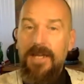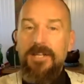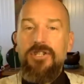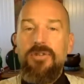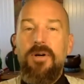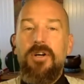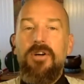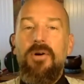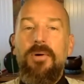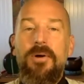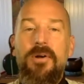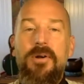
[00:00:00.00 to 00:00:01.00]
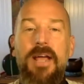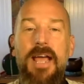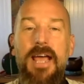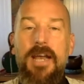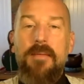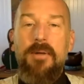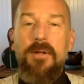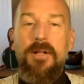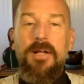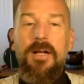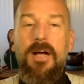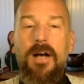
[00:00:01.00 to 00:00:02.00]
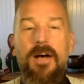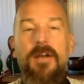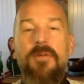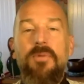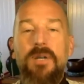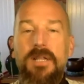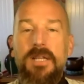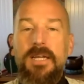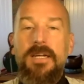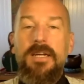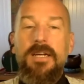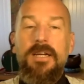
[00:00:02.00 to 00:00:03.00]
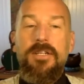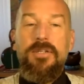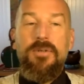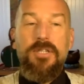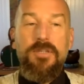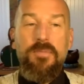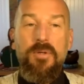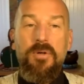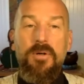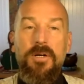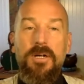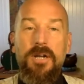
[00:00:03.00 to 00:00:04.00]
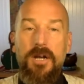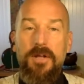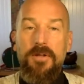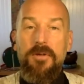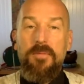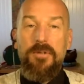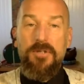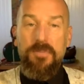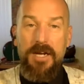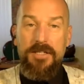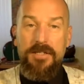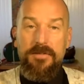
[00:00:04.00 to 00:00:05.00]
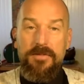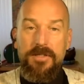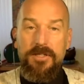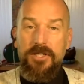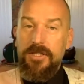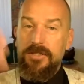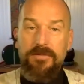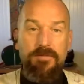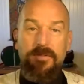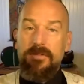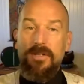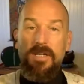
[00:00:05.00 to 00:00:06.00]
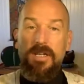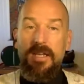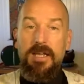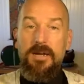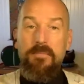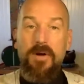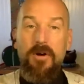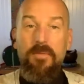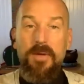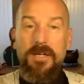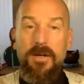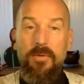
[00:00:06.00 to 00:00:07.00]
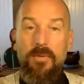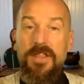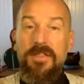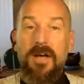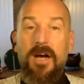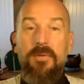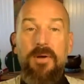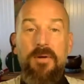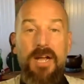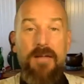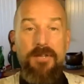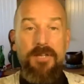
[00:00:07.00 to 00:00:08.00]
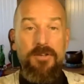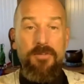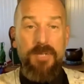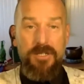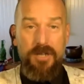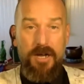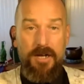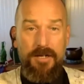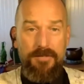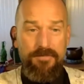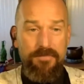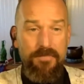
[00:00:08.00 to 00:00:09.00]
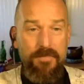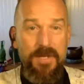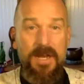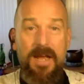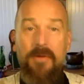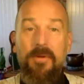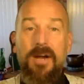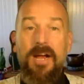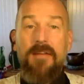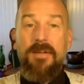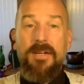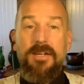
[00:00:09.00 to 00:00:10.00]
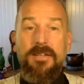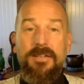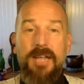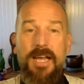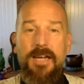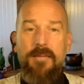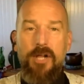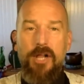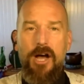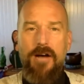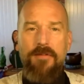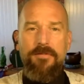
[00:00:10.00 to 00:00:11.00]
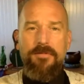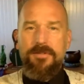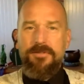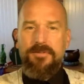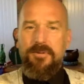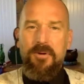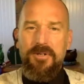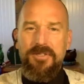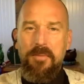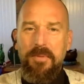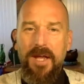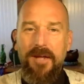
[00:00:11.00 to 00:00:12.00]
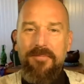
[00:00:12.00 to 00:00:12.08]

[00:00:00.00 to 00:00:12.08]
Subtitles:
to a cornered animal unwilling to explore other perspectives. Just in a moment, we thought we were having human talk, but now we're having an animal off or something.